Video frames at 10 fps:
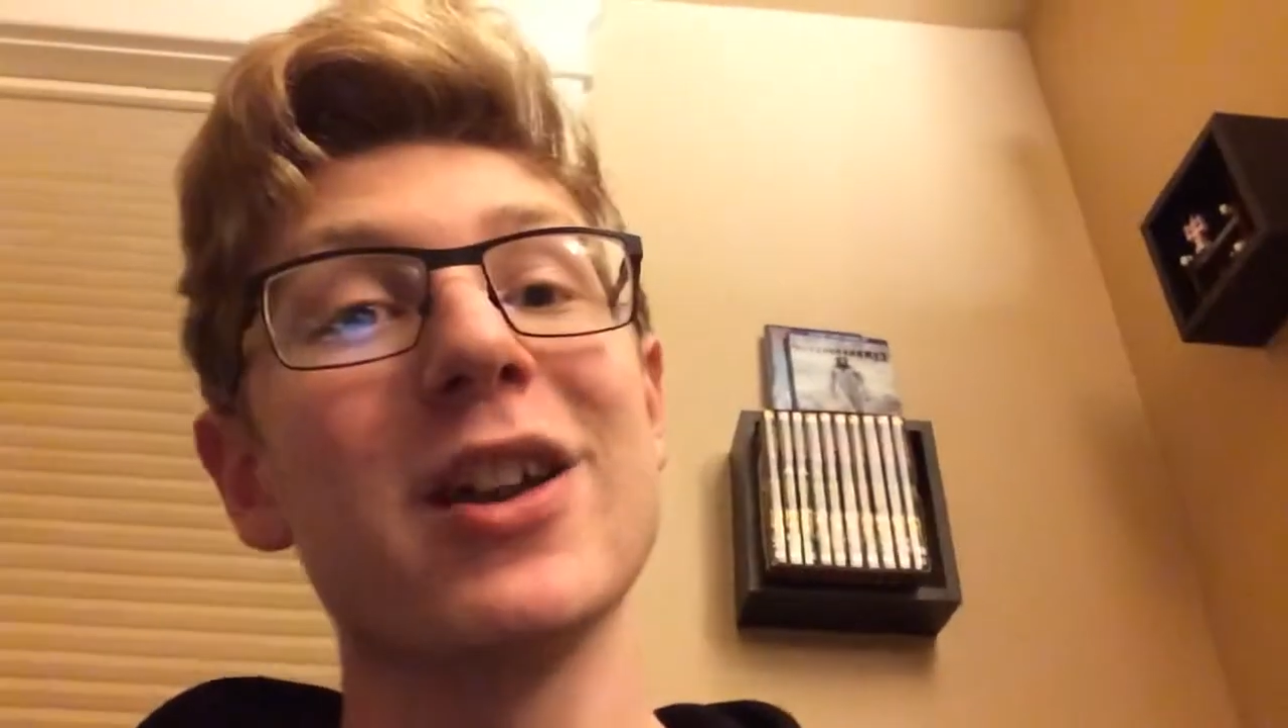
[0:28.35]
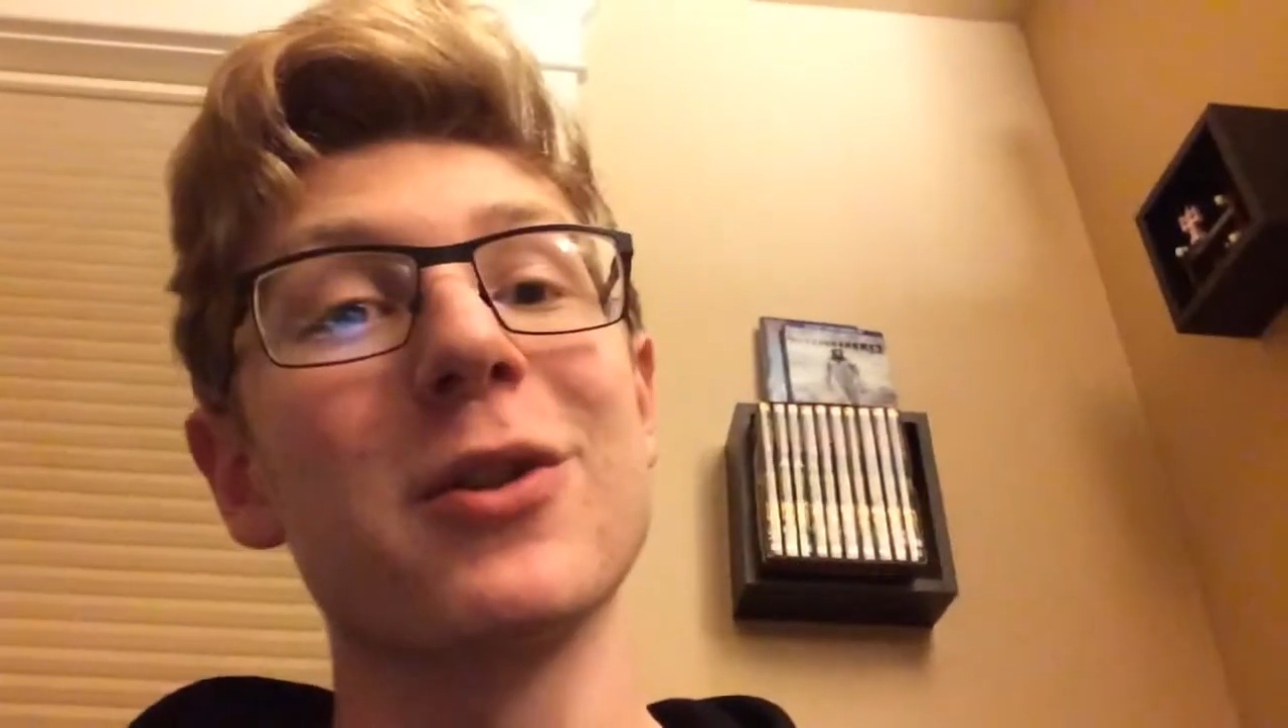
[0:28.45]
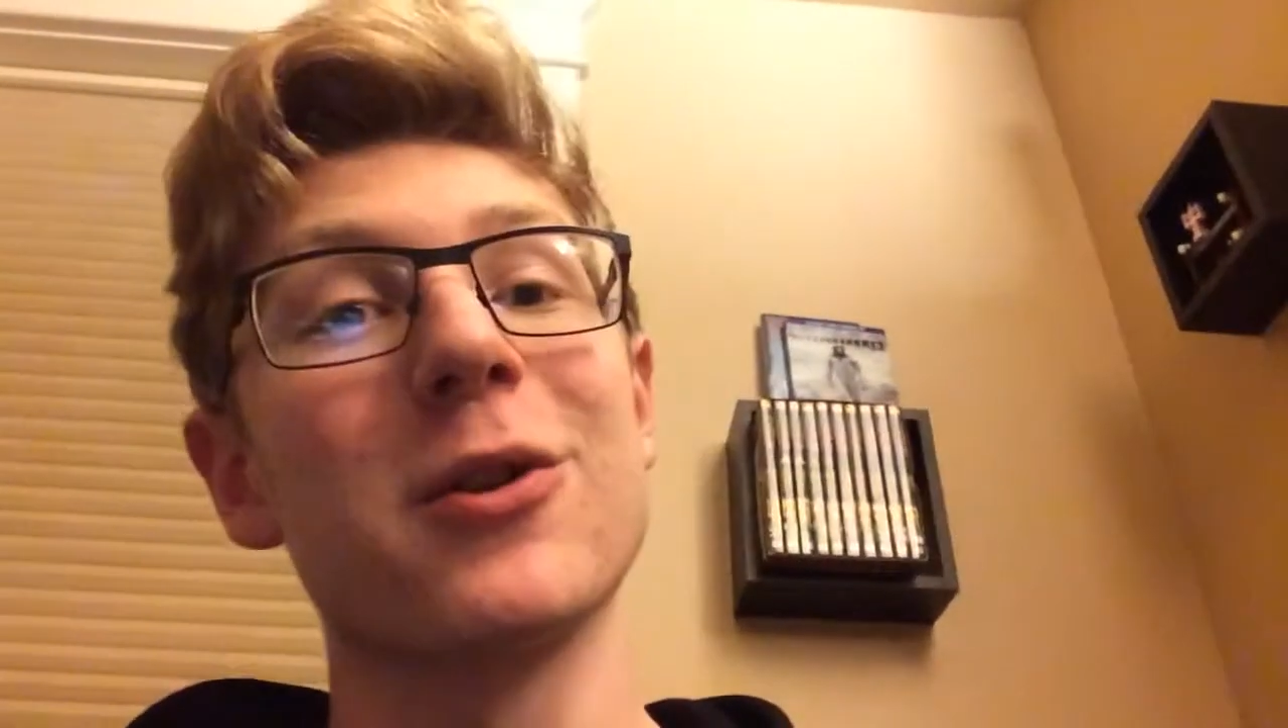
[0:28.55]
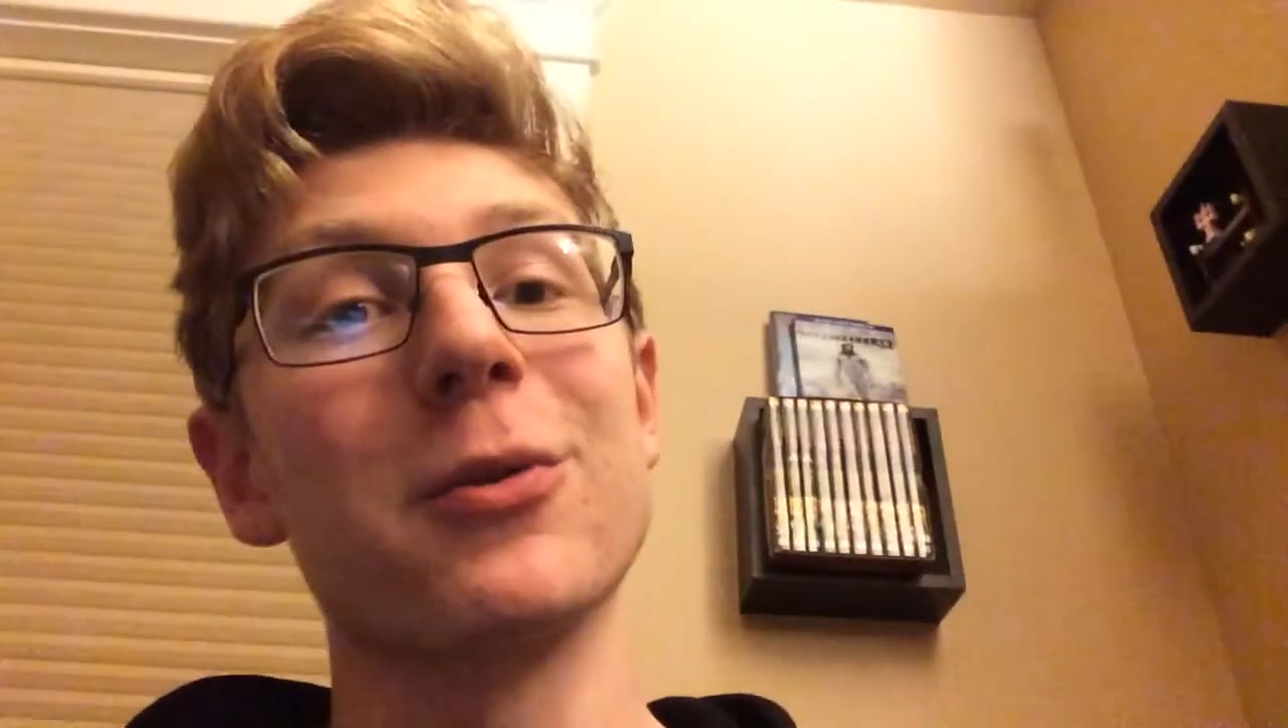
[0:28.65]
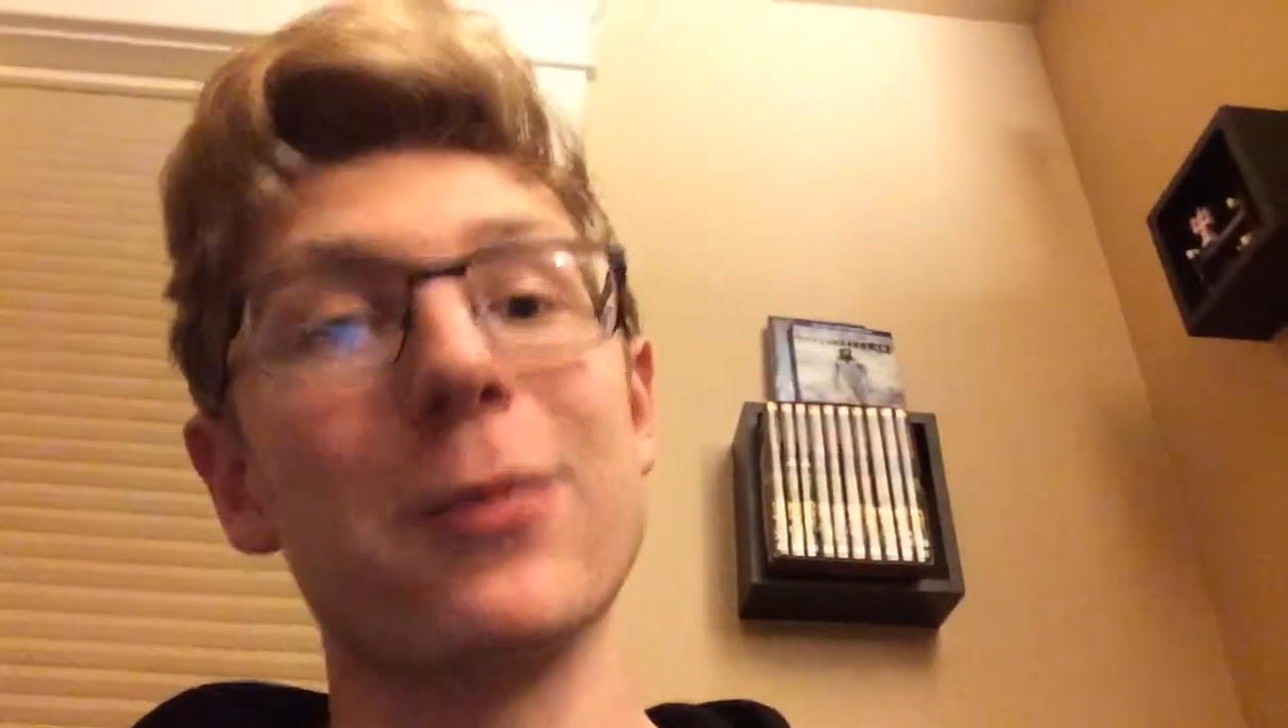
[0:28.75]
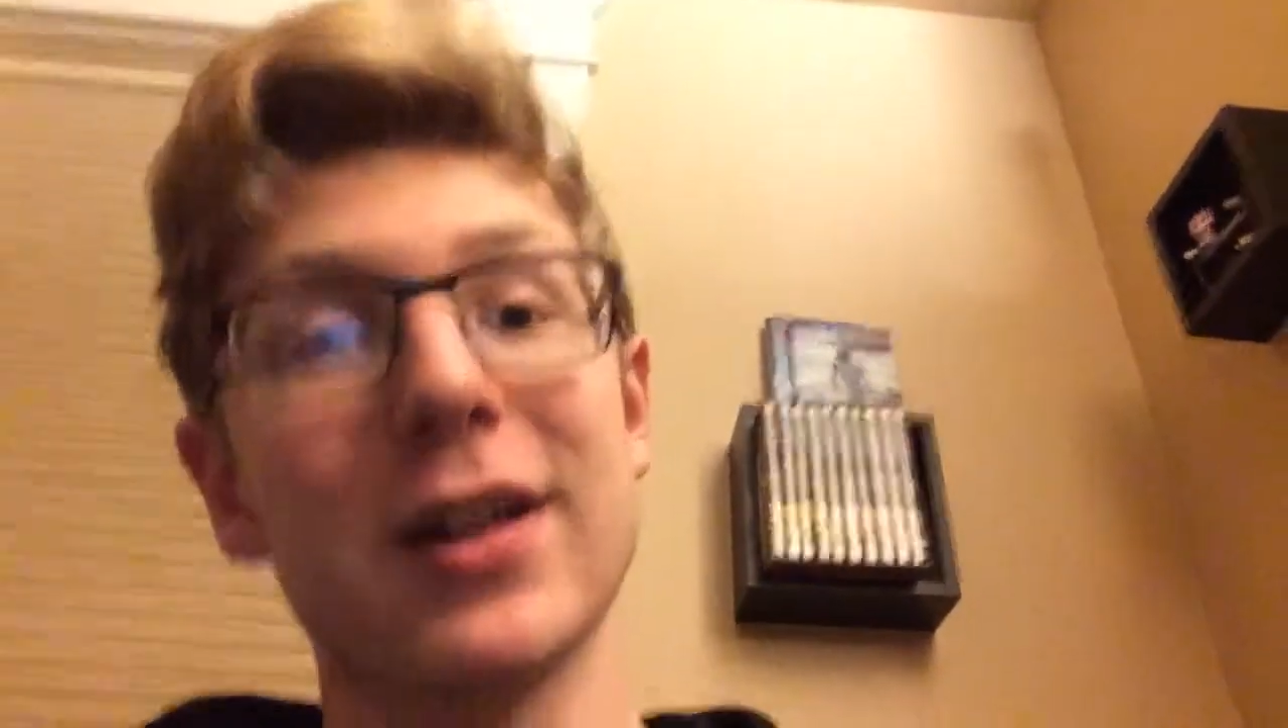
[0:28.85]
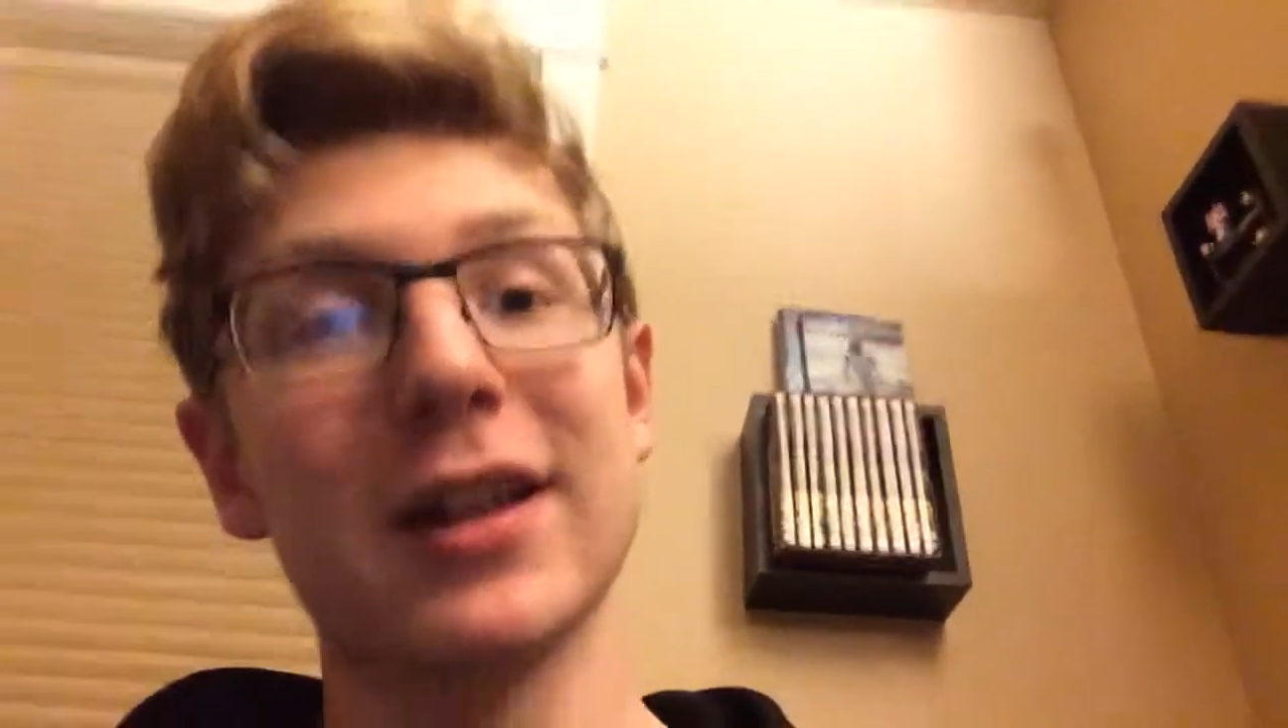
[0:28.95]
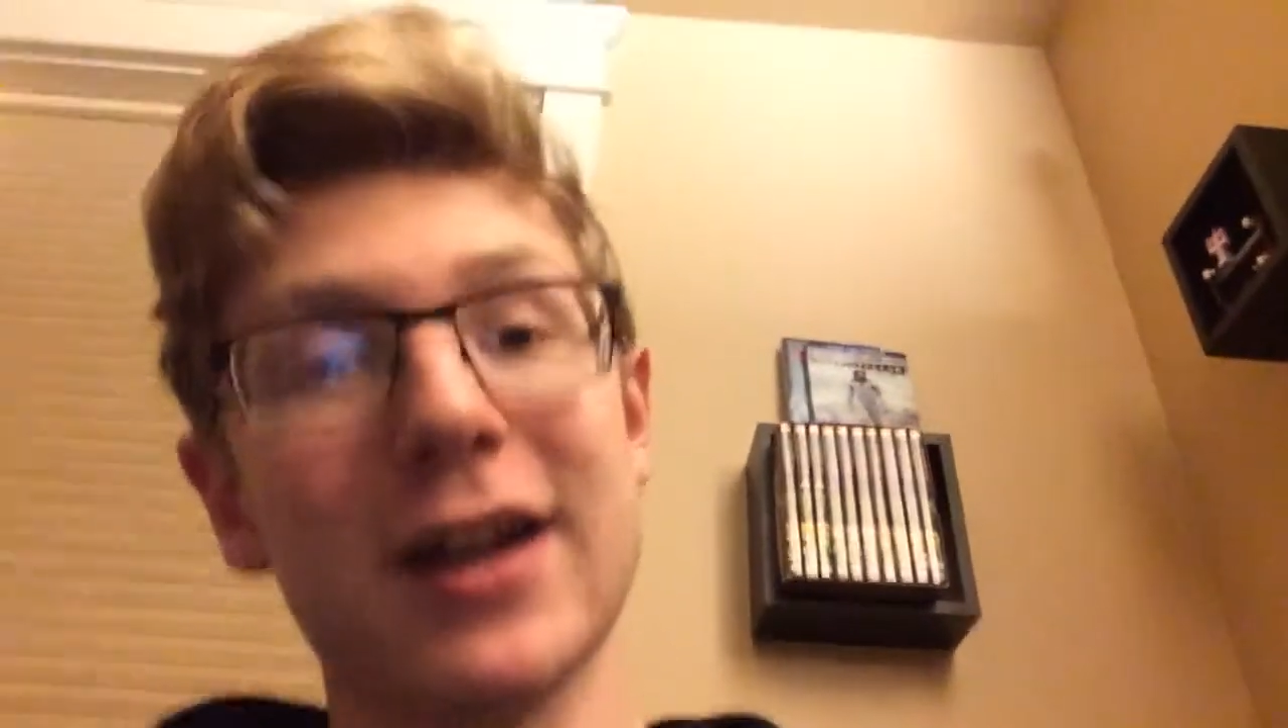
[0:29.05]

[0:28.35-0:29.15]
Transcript: nor will